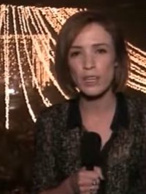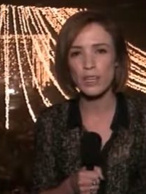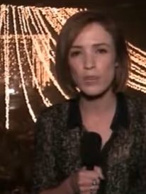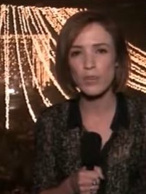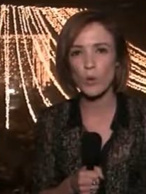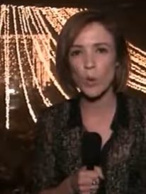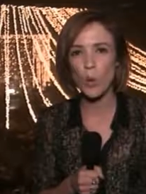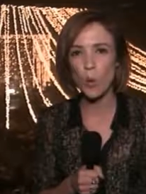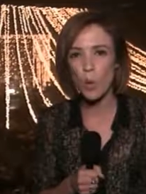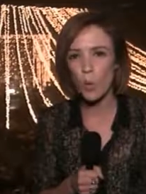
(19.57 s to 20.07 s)

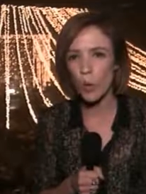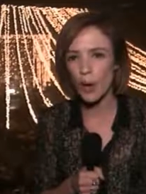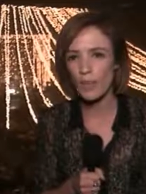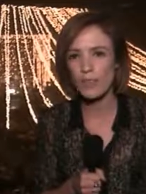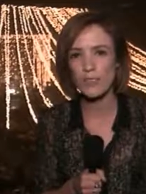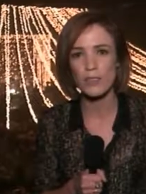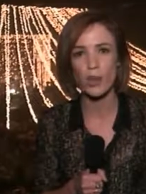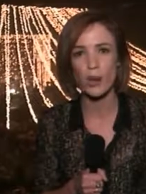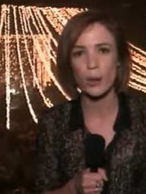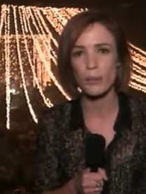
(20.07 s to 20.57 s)
He's
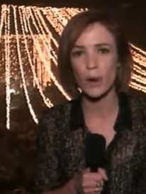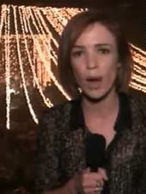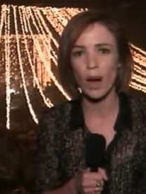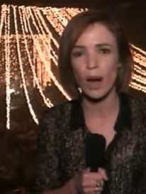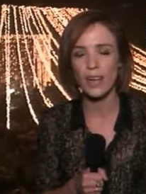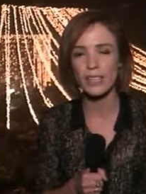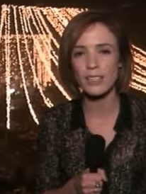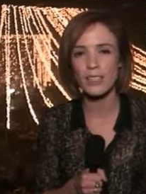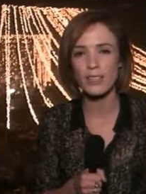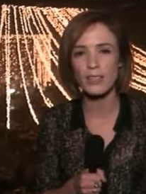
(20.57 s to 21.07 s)
always got
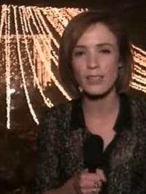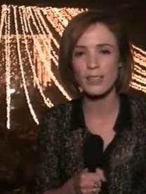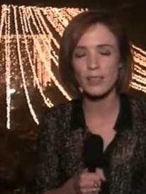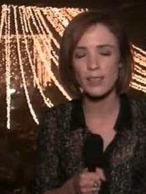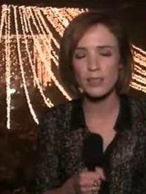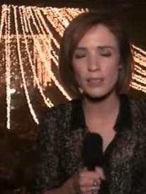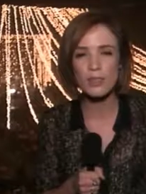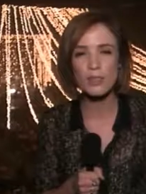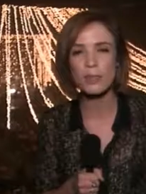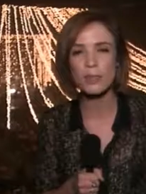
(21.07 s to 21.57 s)
behind it. So
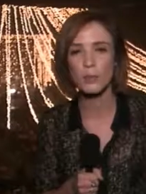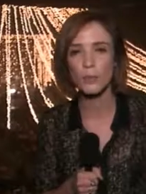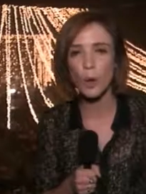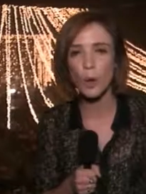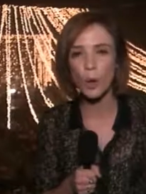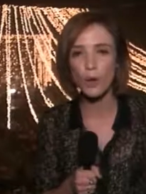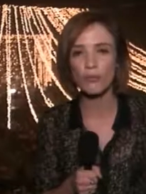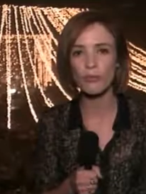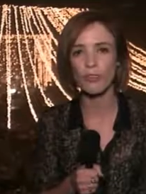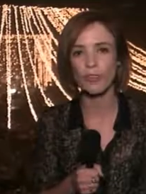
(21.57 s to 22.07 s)
this is a
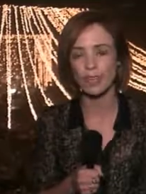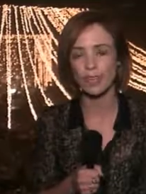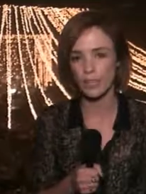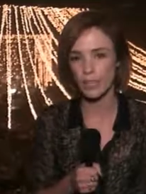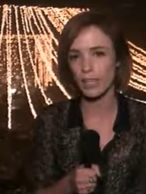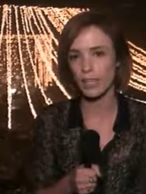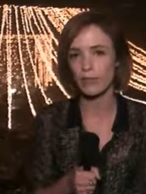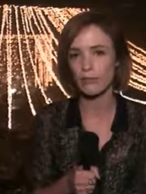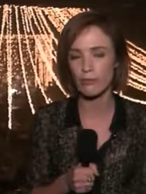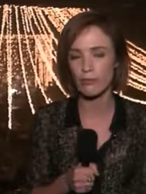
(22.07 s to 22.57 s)

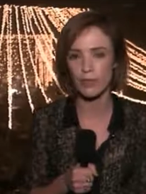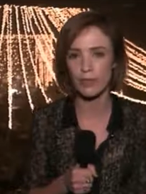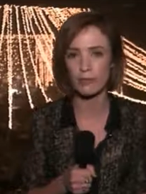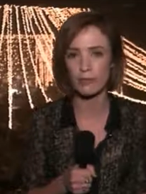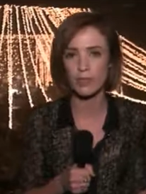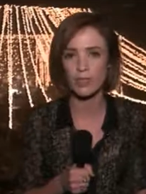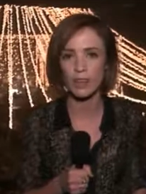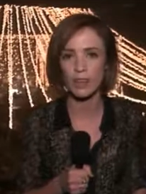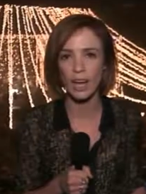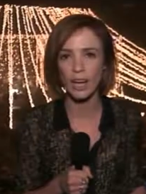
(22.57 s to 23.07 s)
perfect gig for
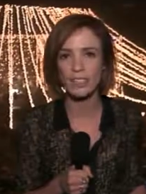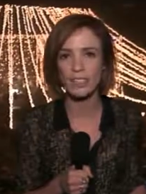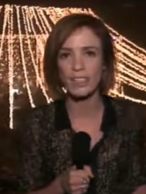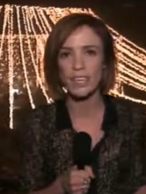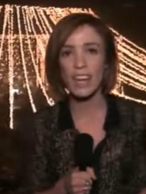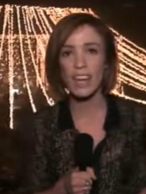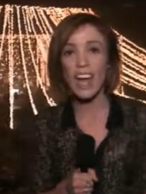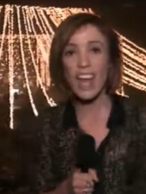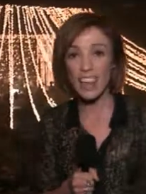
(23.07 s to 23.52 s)
him tonight.